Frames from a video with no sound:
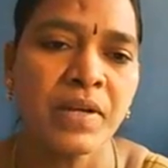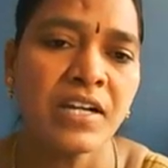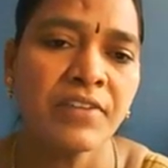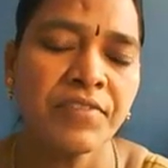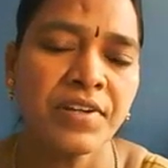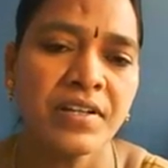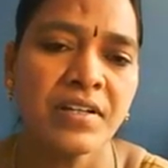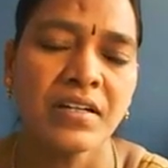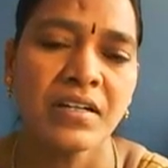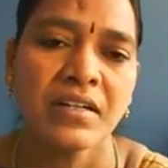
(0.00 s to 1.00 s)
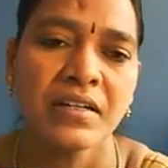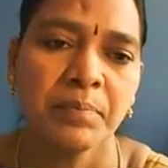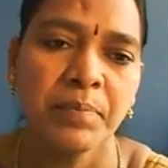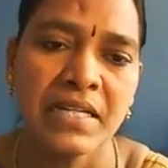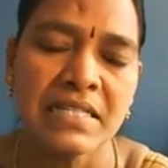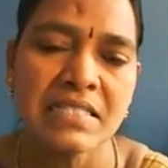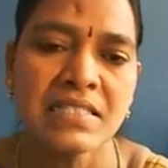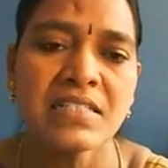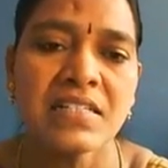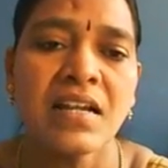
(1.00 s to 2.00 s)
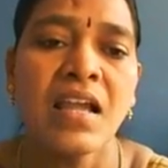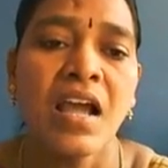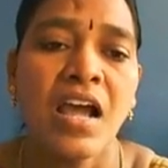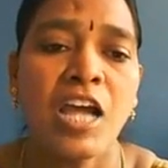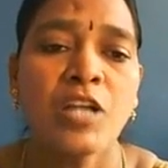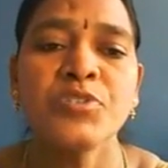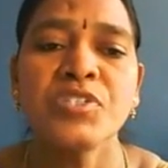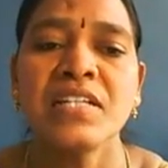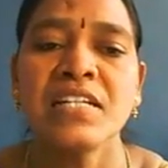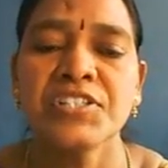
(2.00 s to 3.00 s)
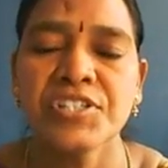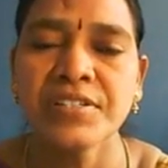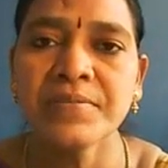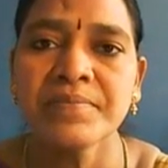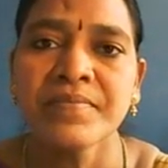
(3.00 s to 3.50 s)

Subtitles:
I have placed it, hallucination.